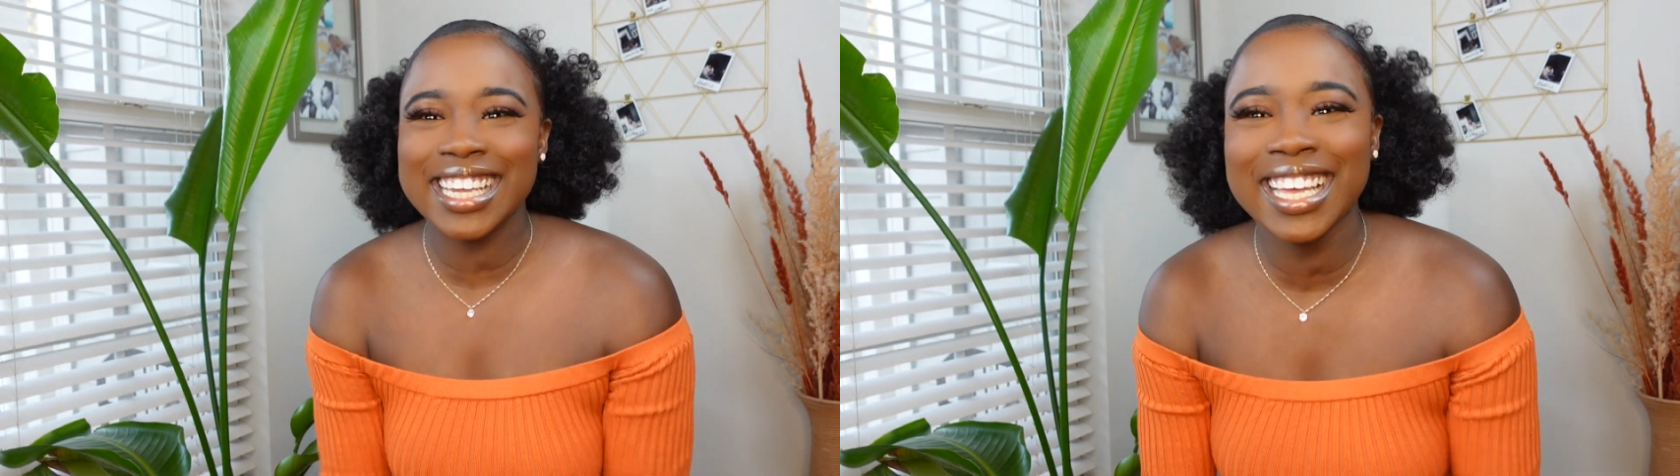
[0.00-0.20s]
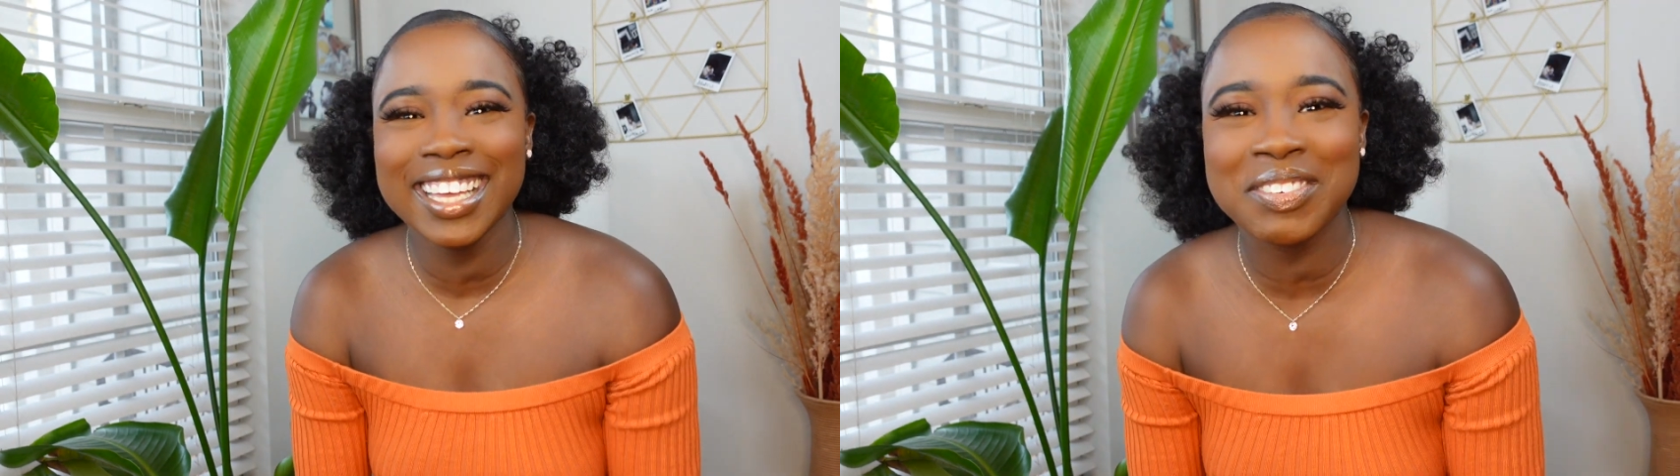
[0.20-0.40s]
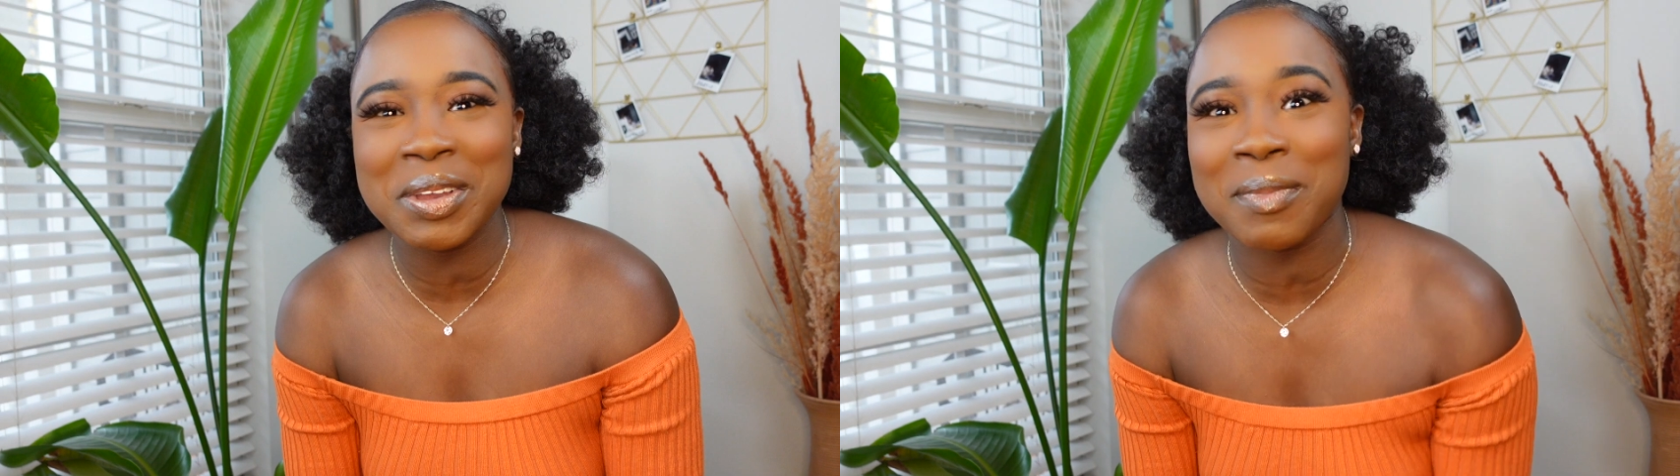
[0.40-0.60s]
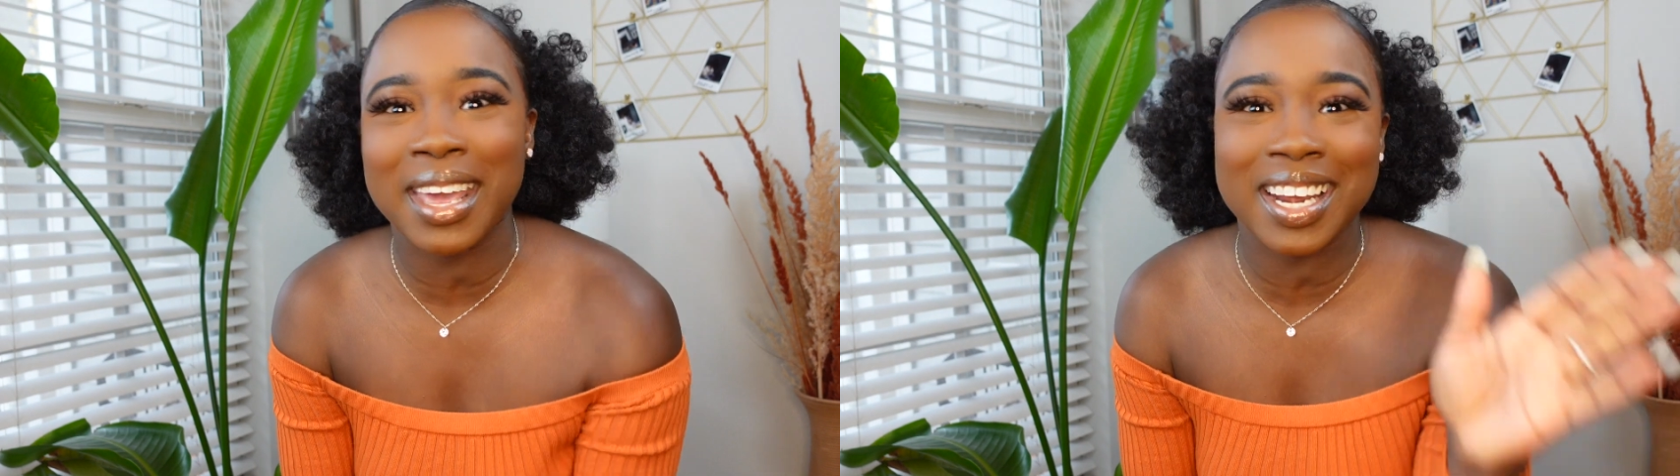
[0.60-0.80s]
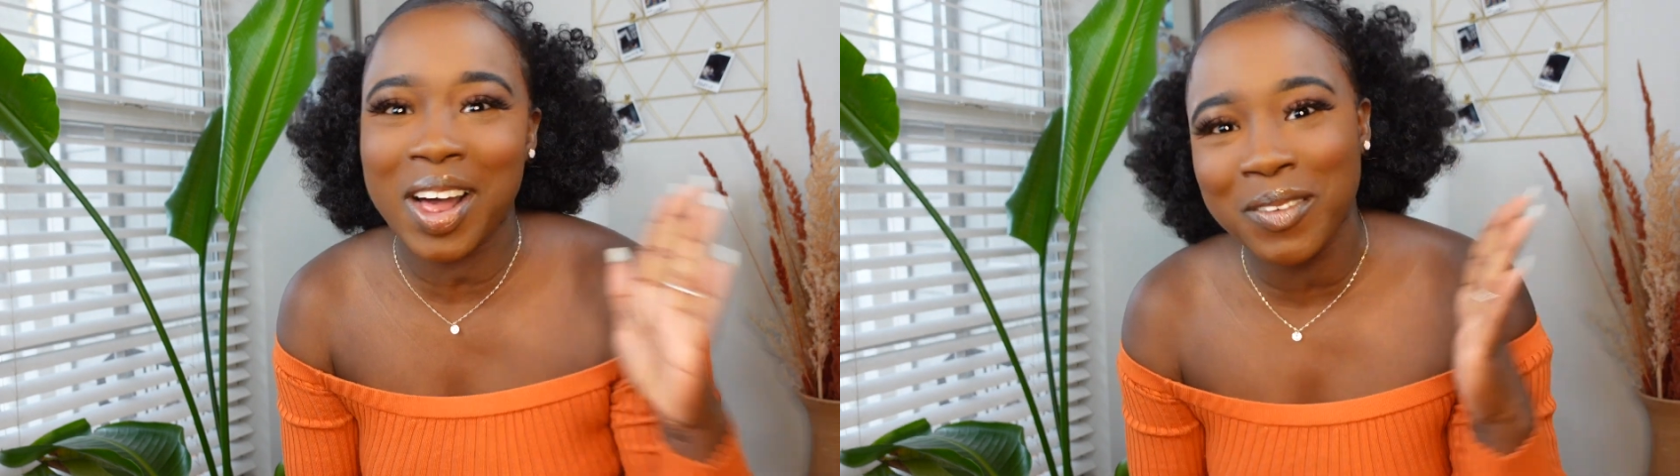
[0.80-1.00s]
If you
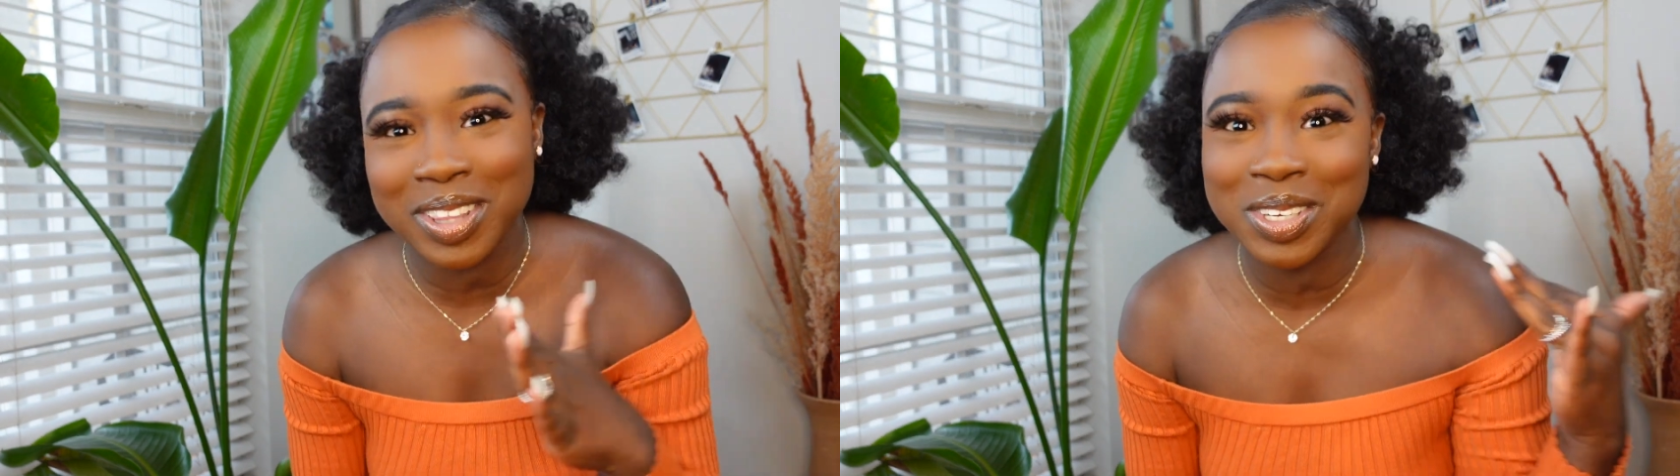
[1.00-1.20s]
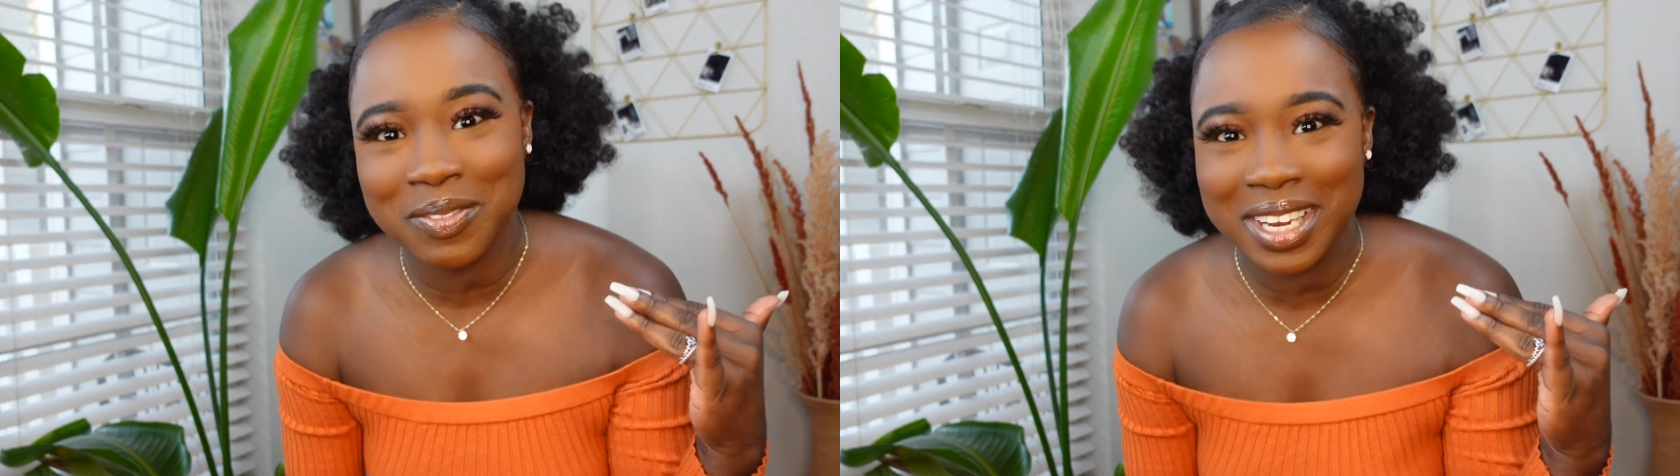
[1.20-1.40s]
made it all the way through the